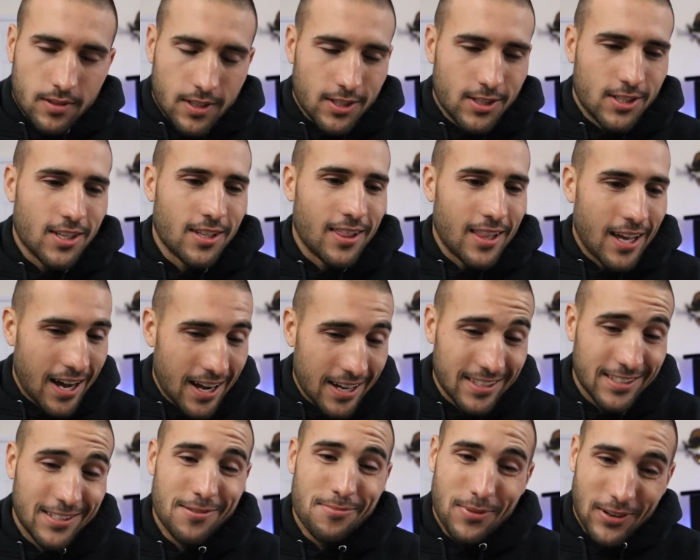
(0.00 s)
There's a
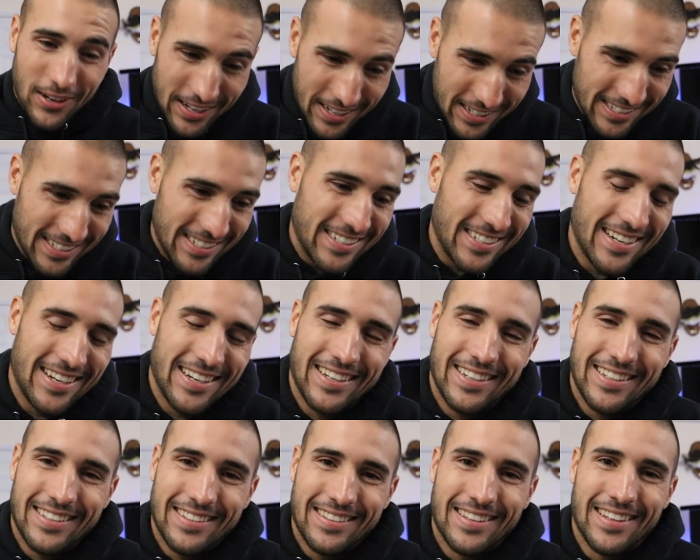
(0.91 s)
lot to Brandon
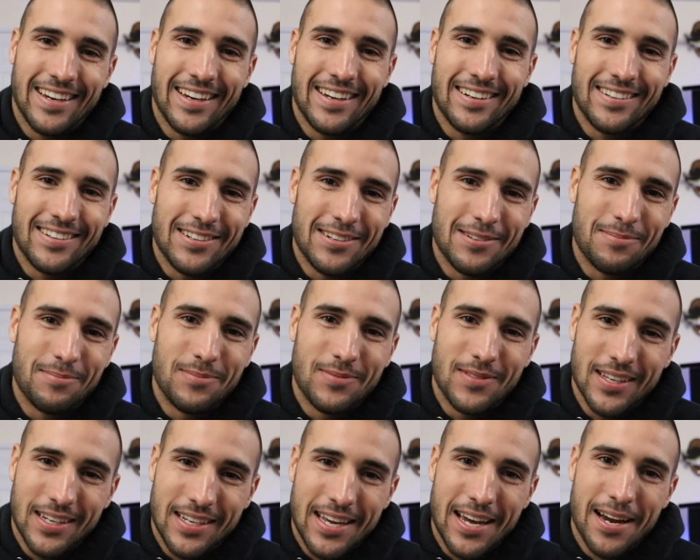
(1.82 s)
Jay that
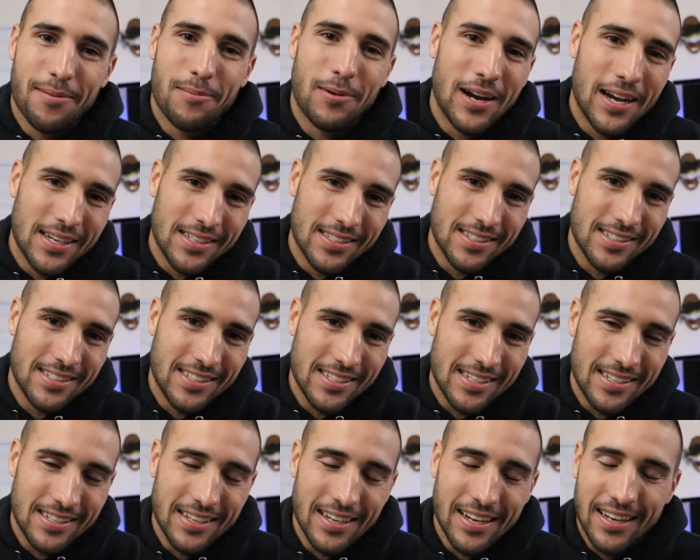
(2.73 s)
the camera hasn't
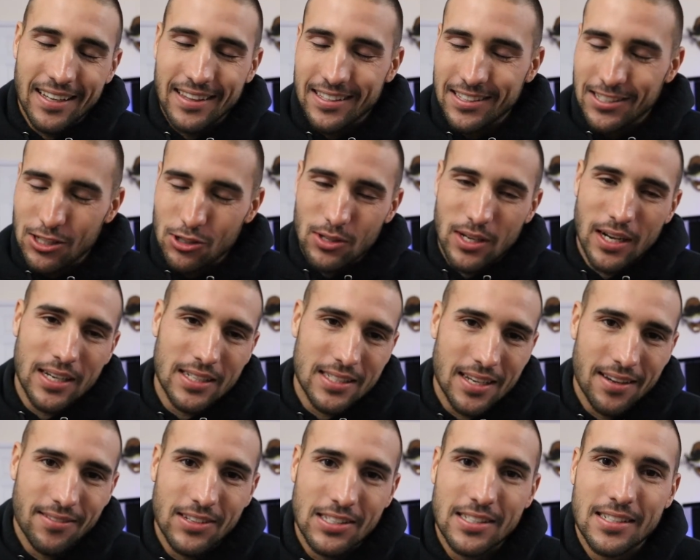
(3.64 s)
seen yet, that you guys
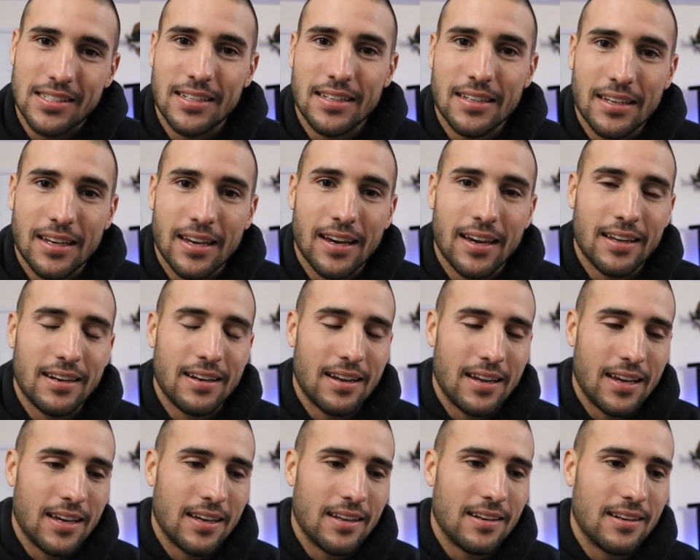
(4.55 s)
haven't seen yet,
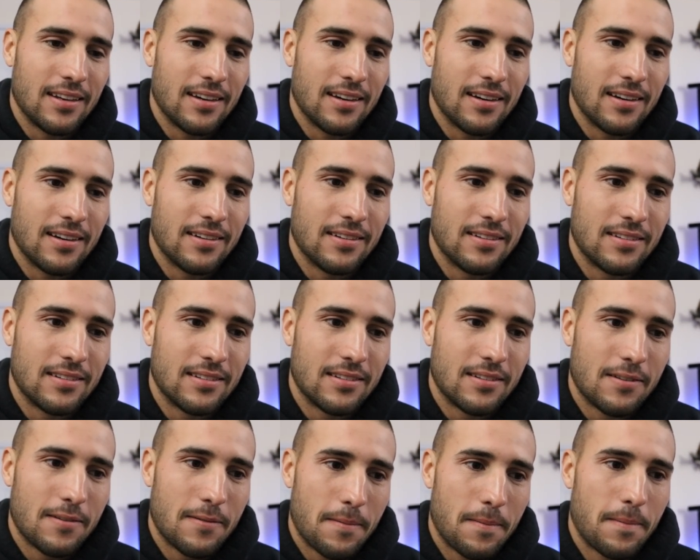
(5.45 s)
and
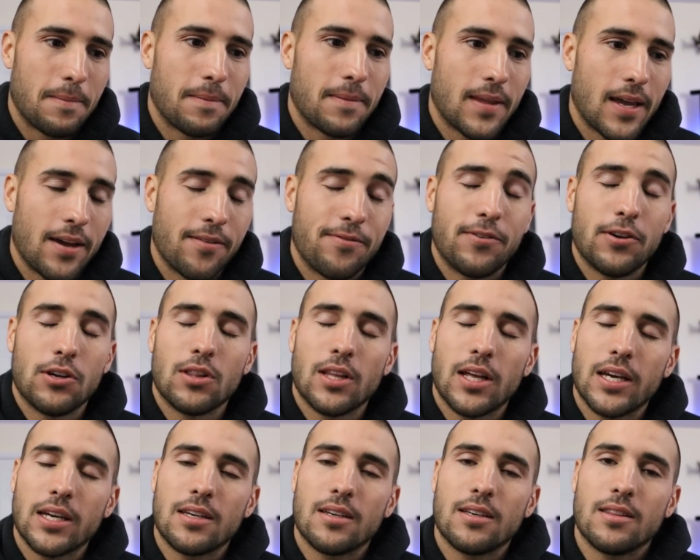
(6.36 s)
I feel
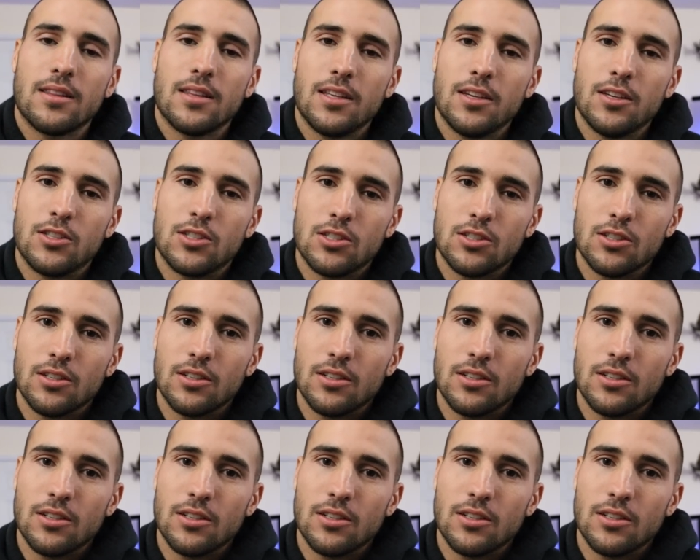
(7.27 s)
like it's